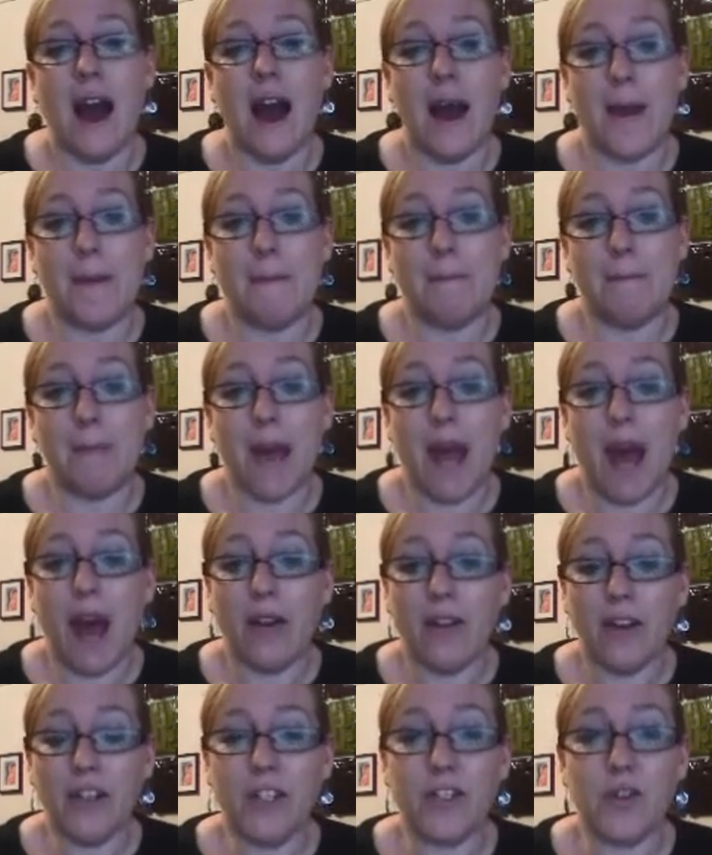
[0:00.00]

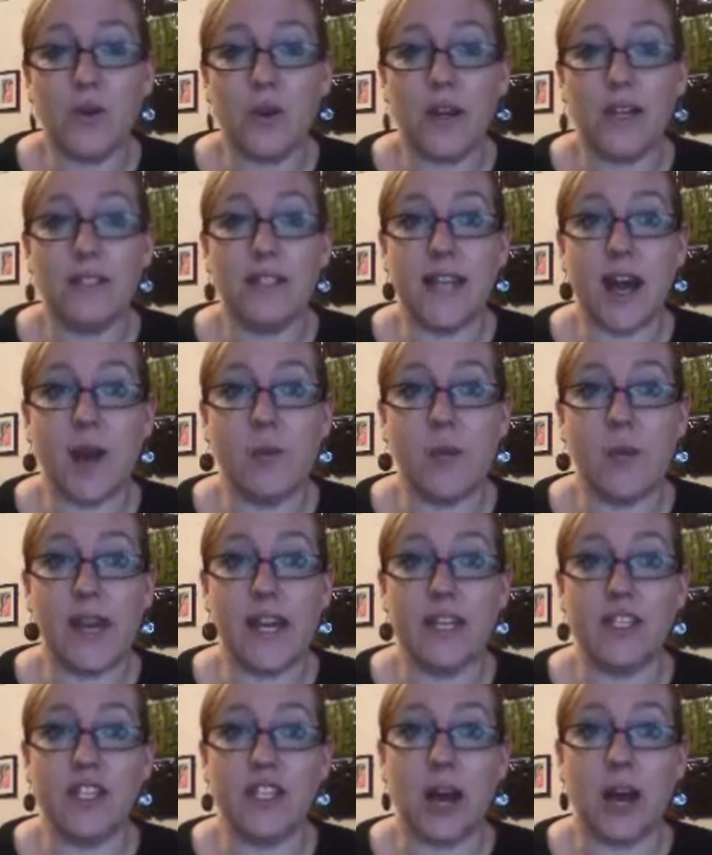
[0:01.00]
Other stores that
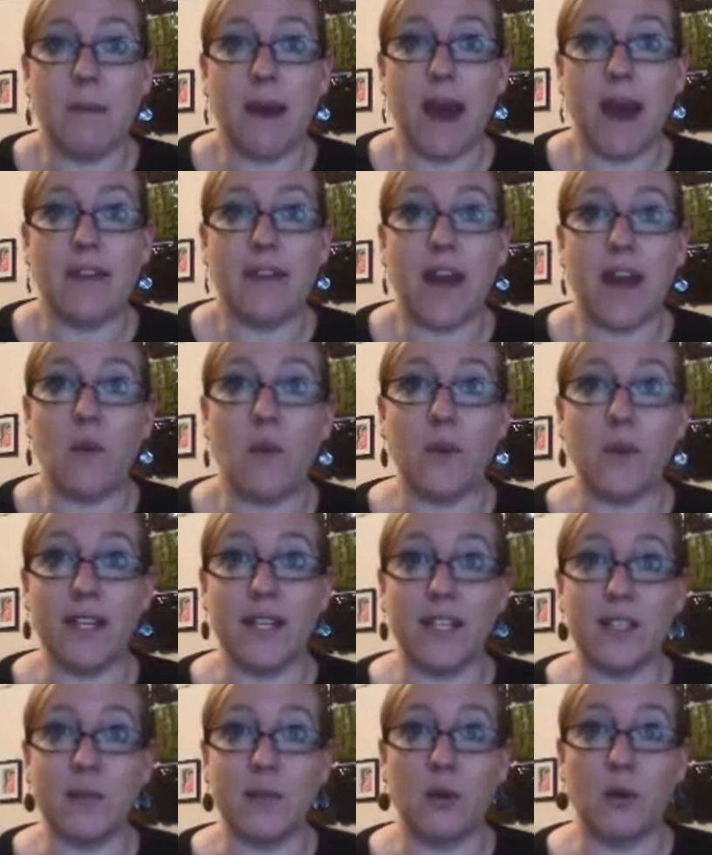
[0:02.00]
we can shop at that
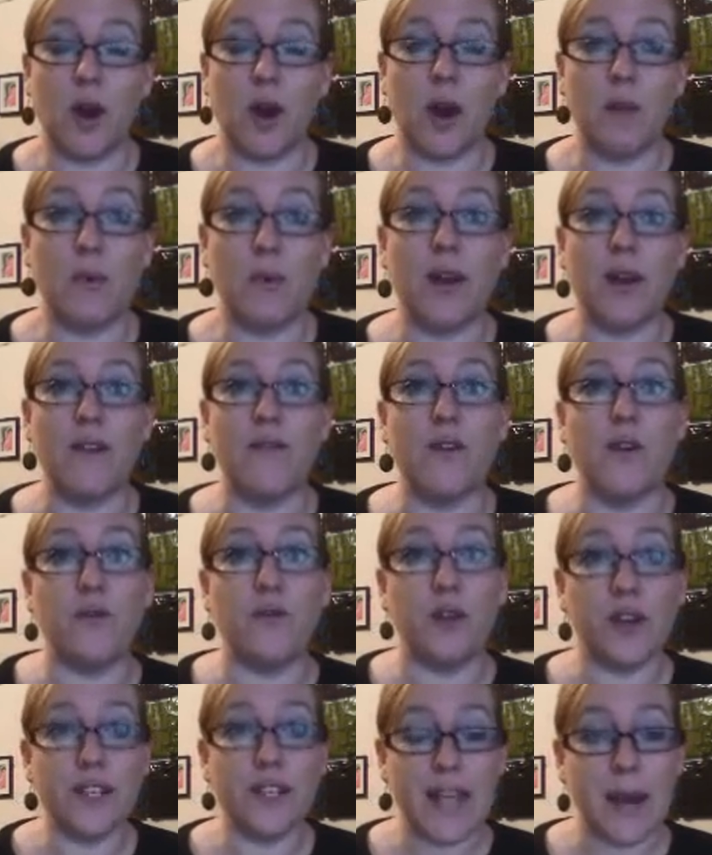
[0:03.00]
really support our point of view.
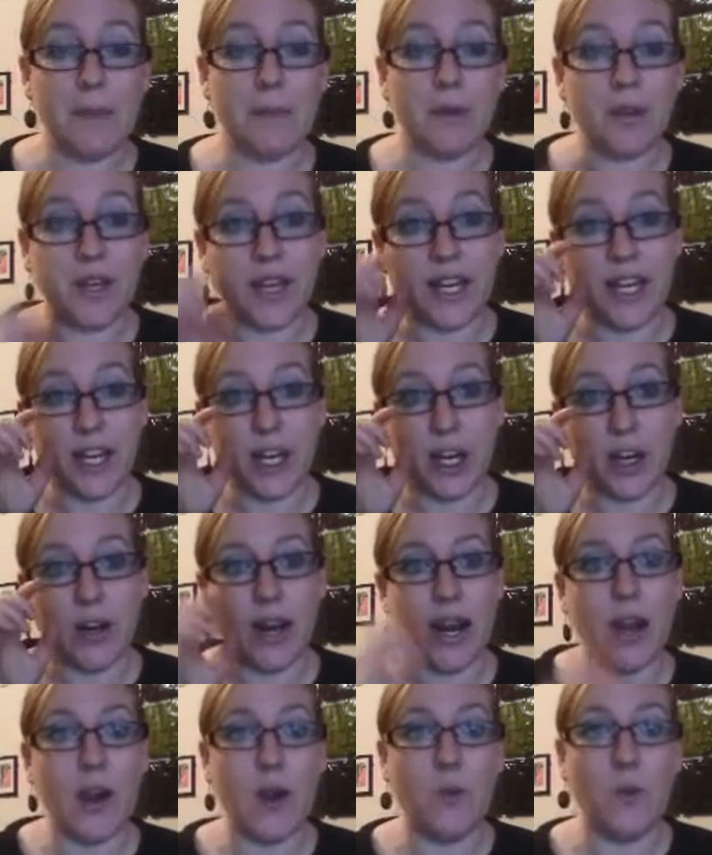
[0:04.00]
For example,
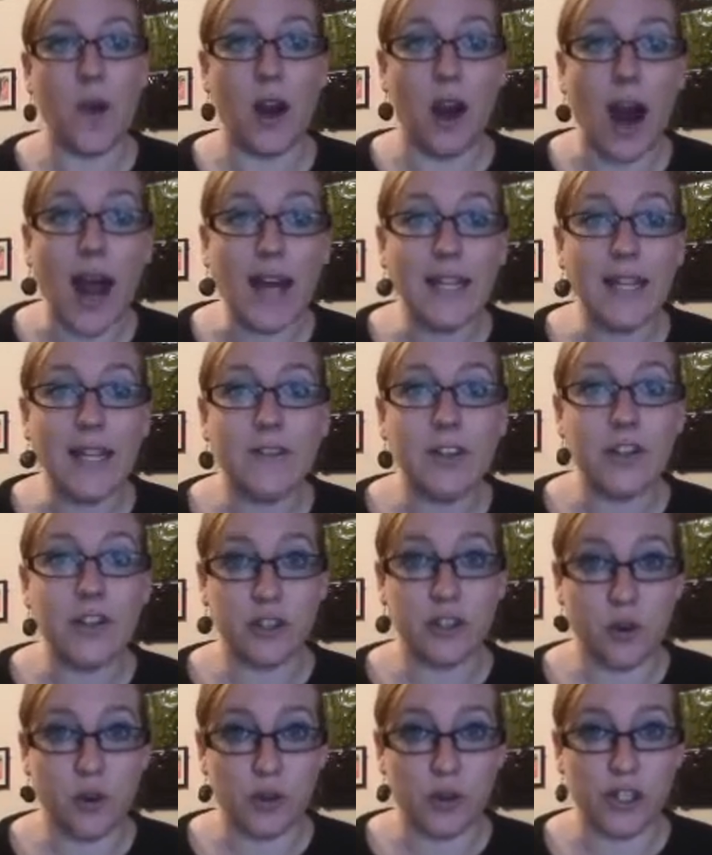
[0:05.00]
here where I live,
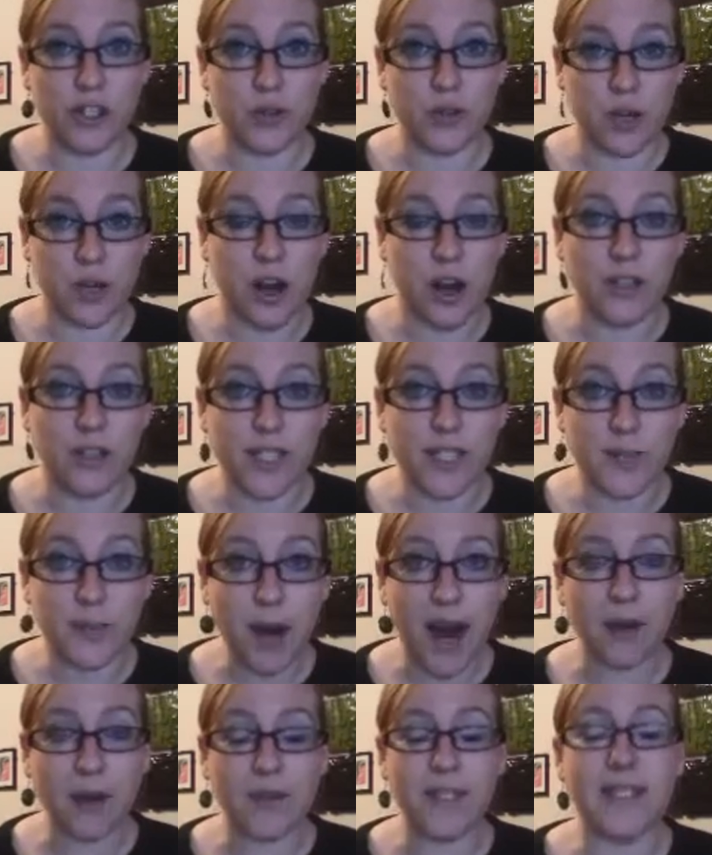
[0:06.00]
there's a grocery store called
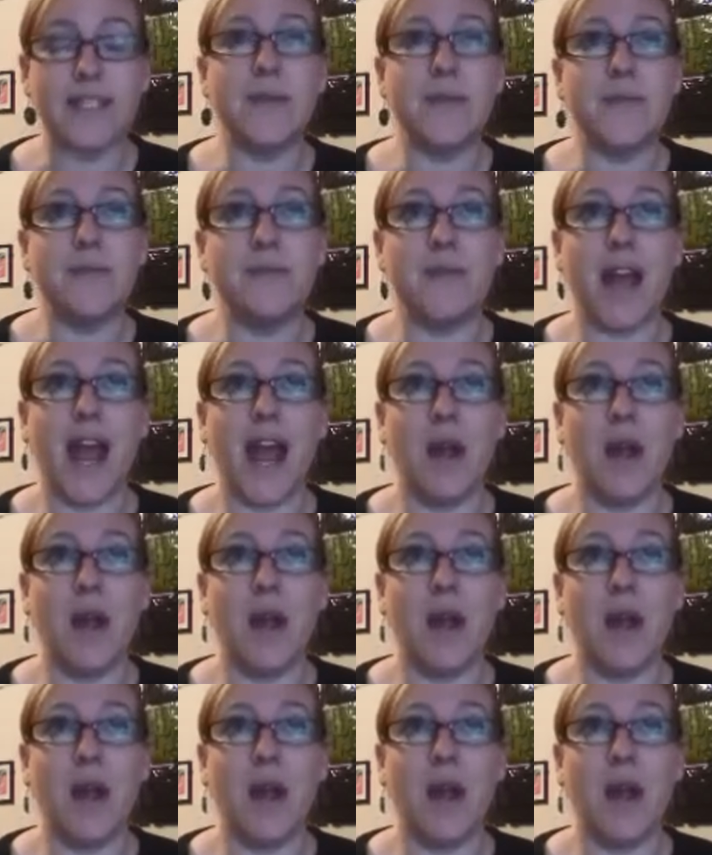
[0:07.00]
Sprouts.